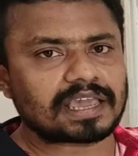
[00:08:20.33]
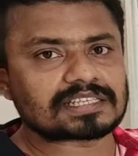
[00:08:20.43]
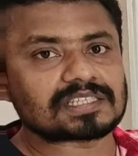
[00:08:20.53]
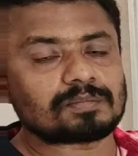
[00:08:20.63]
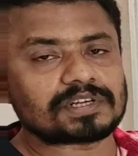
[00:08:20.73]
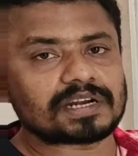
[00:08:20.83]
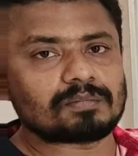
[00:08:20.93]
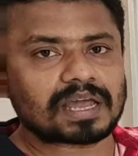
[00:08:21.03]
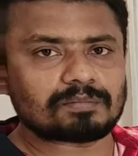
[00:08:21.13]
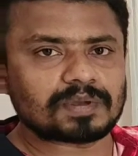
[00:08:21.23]

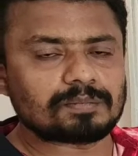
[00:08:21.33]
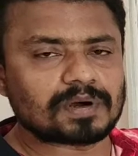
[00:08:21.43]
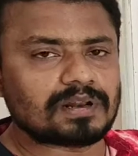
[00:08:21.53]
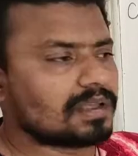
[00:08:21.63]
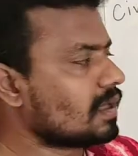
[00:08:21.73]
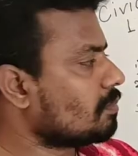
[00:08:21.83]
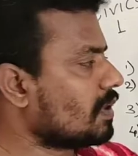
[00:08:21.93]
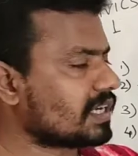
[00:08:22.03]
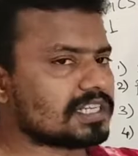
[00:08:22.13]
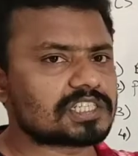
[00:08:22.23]
accepted by people.
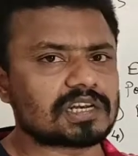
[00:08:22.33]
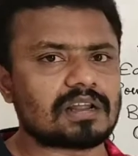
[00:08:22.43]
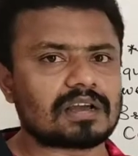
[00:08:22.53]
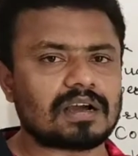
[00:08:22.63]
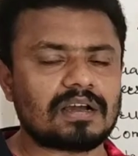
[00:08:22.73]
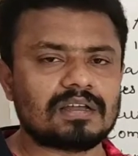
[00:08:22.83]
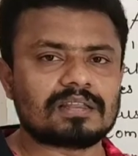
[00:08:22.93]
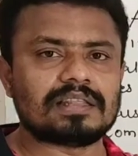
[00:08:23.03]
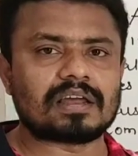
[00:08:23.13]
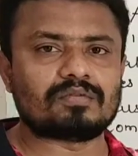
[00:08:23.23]
But in Sri
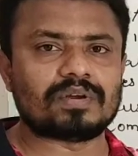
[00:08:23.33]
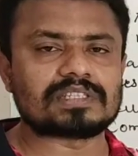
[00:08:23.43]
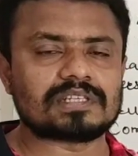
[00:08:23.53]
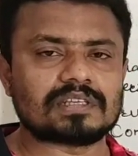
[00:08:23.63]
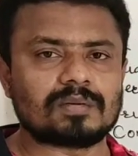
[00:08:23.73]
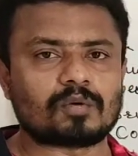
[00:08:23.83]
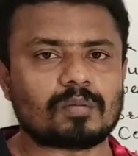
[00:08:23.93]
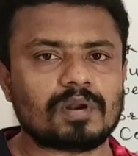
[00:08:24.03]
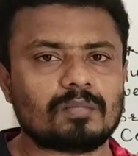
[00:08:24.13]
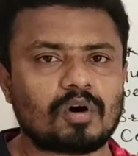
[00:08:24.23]
Lanka, they are facing the
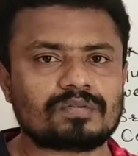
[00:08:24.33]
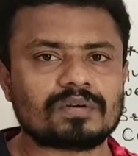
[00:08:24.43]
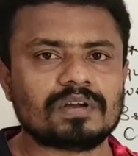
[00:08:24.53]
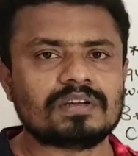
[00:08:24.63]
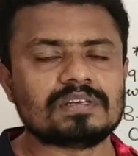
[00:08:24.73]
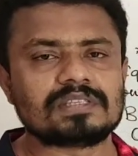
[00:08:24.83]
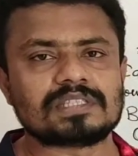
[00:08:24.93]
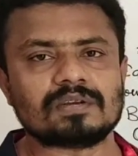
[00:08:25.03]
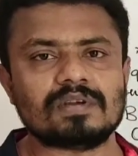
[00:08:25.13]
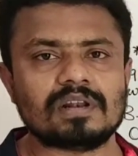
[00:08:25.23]
problem of
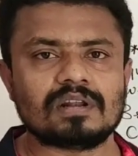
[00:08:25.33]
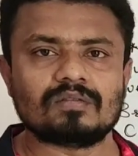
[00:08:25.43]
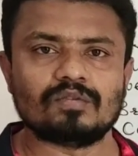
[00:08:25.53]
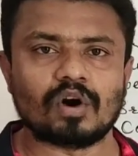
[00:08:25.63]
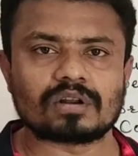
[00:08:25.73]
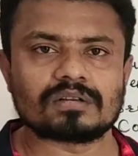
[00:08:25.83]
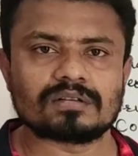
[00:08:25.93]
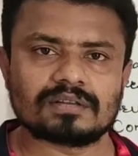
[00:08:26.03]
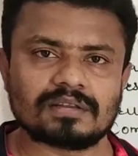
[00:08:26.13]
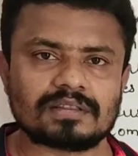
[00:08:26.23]
civil war.
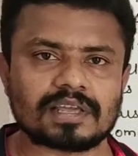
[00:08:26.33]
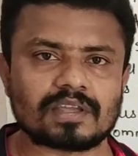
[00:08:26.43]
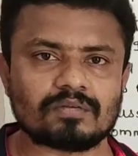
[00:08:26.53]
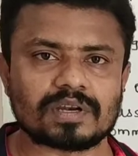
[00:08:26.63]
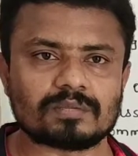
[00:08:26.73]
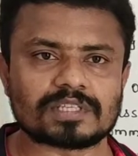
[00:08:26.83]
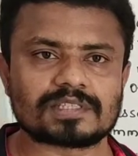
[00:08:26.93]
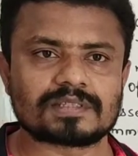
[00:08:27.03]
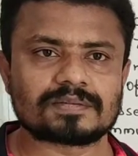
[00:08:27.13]
Thank you very much.